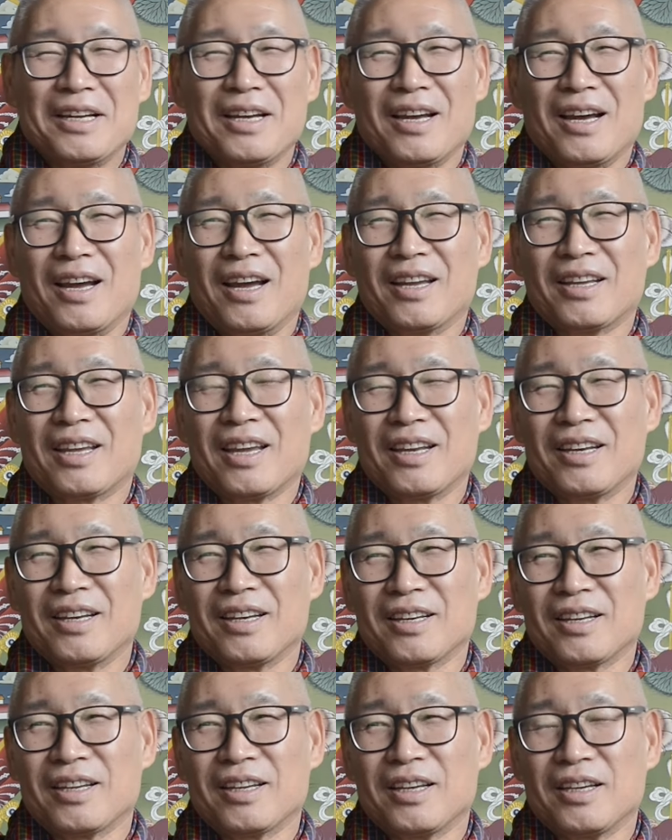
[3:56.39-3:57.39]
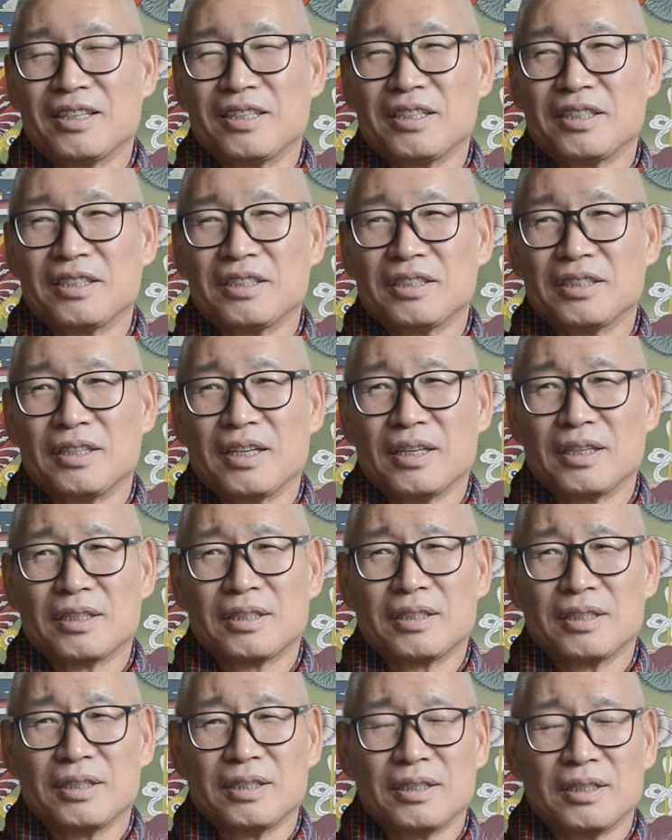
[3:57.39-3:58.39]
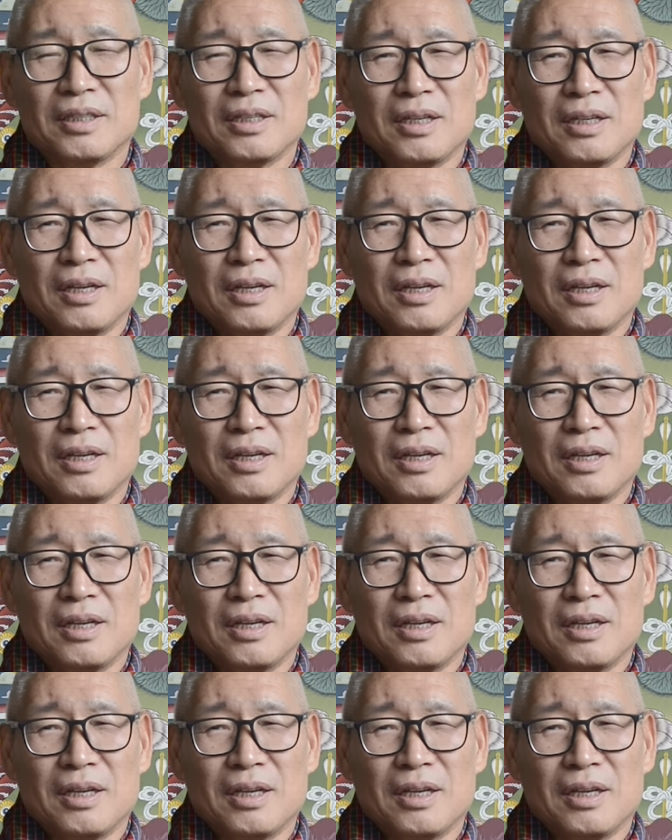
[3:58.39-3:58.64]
I can guess it is that uh,